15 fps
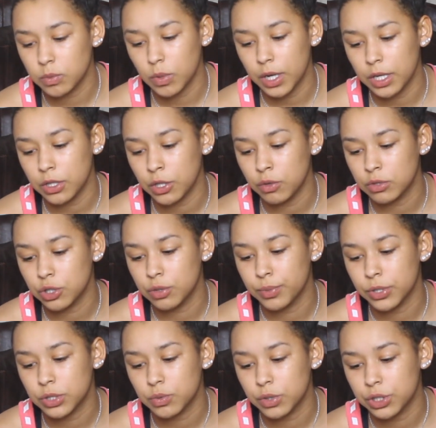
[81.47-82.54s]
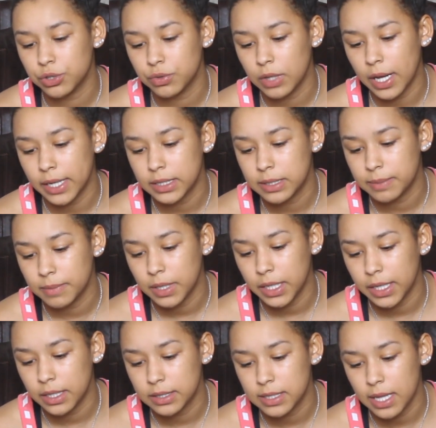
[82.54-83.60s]
what YouTubers would you like to
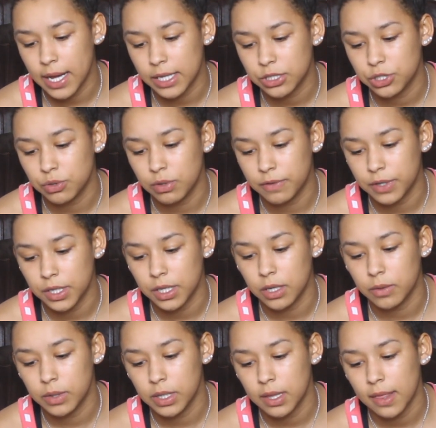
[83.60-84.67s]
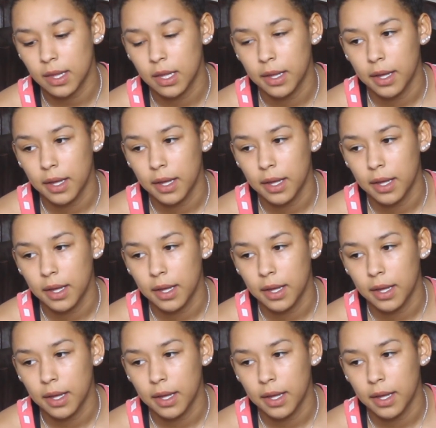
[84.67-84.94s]
meet slash do a video with?